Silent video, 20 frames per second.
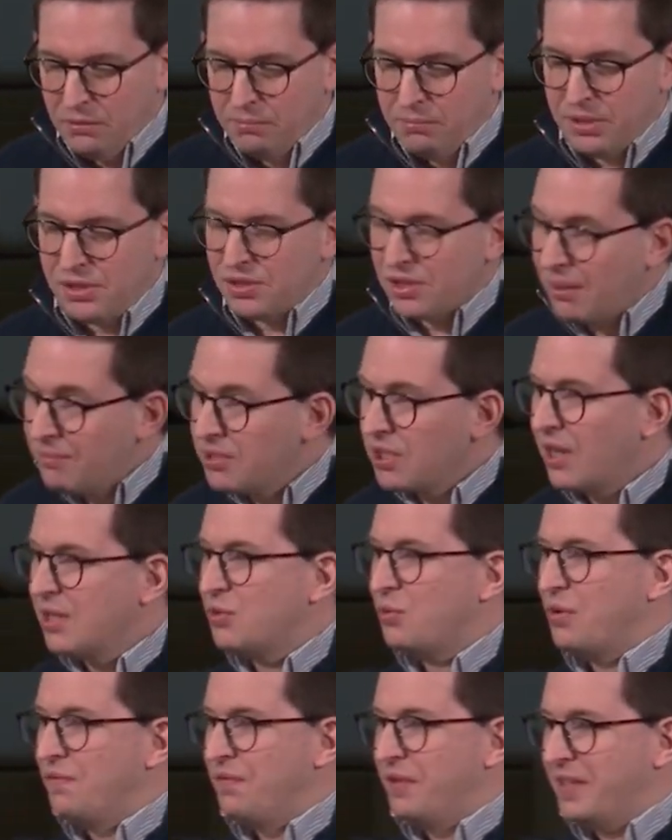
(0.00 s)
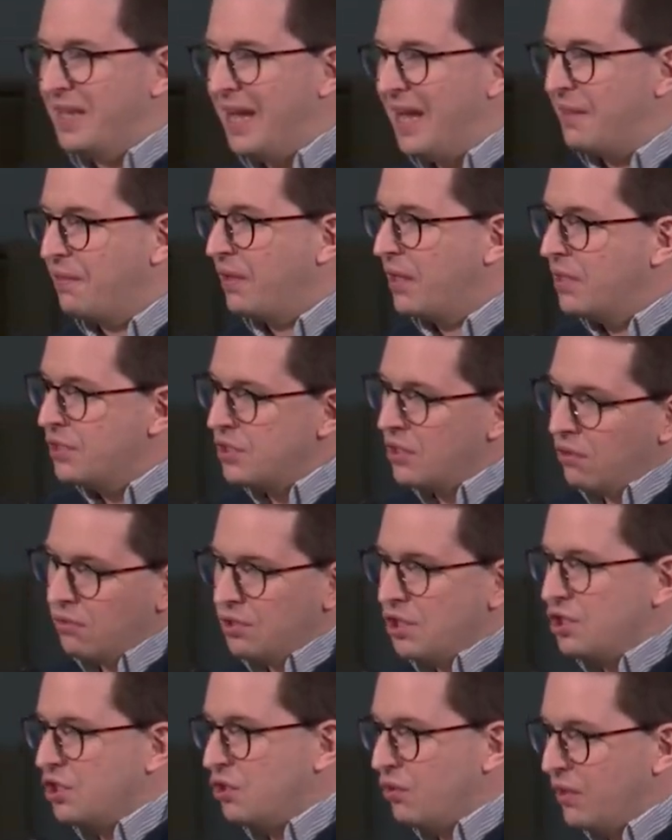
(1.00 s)
But sometimes we forget that he's not
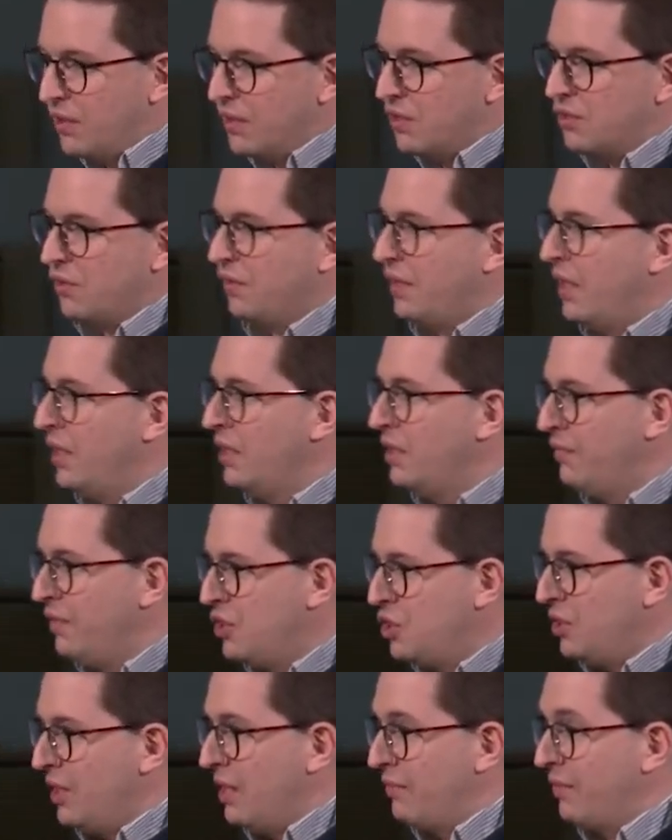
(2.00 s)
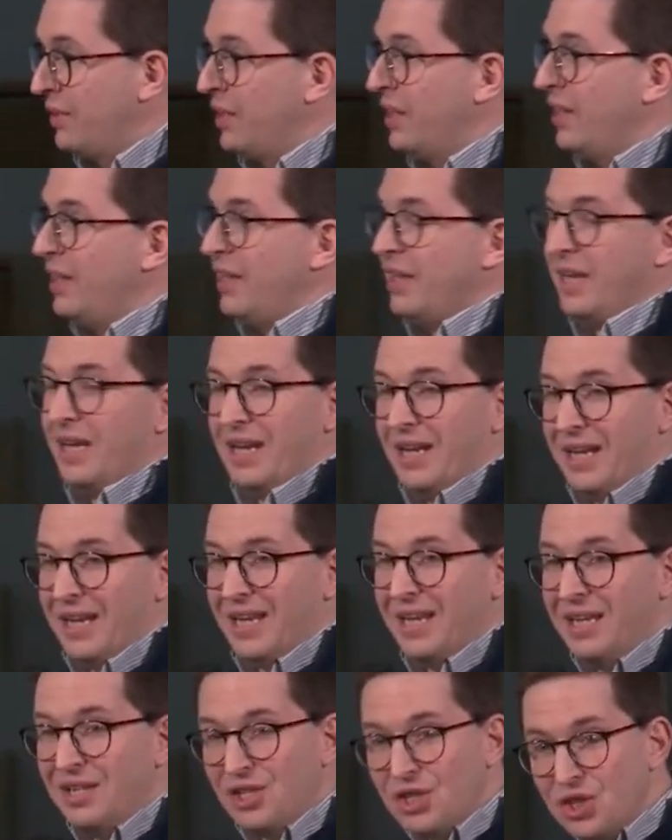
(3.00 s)
just doing this on the individual level.
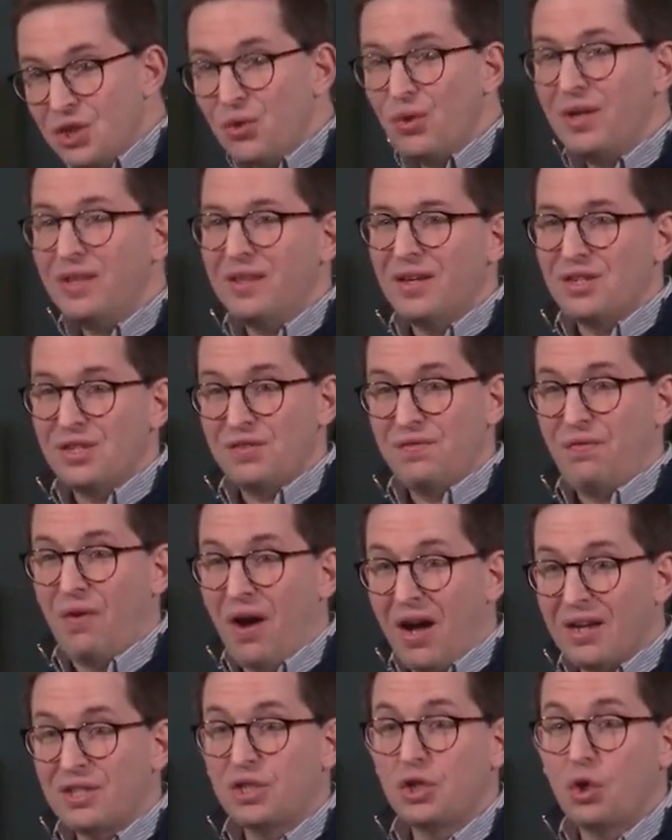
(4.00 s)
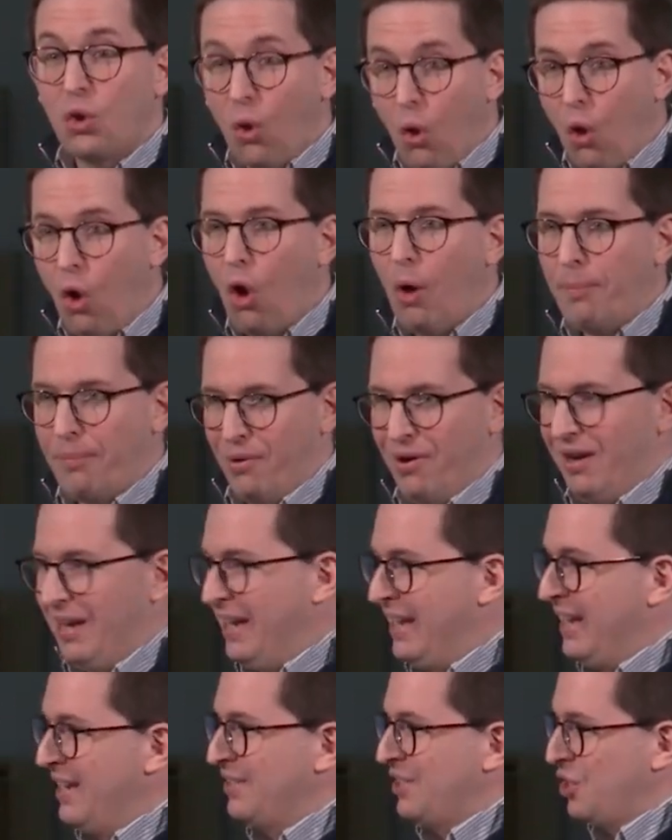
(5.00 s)
He's doing this for us
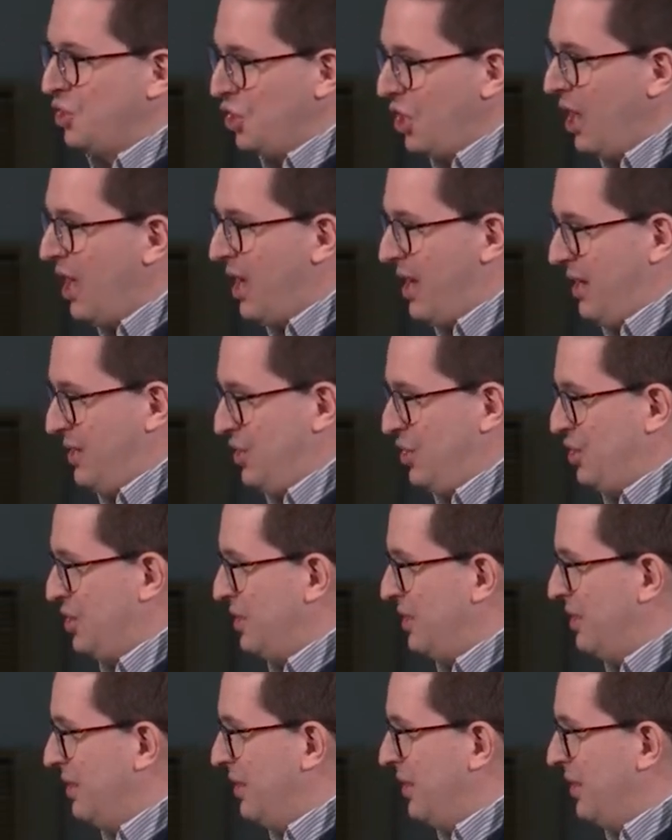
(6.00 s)
corporately as a church.